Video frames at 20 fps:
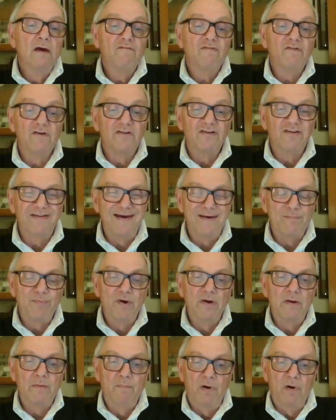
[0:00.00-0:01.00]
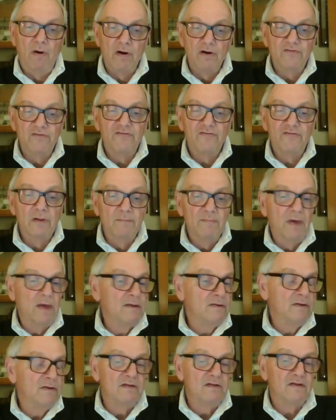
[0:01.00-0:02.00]
for a separate partial
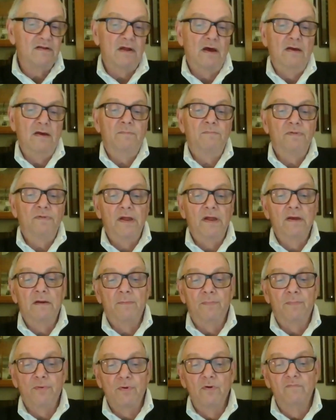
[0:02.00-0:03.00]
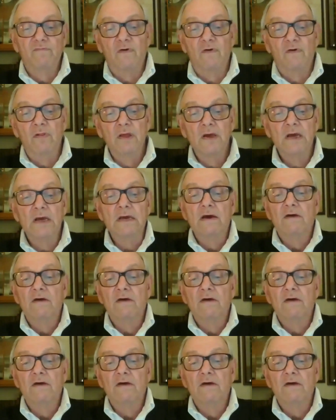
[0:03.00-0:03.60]
amended site plan approval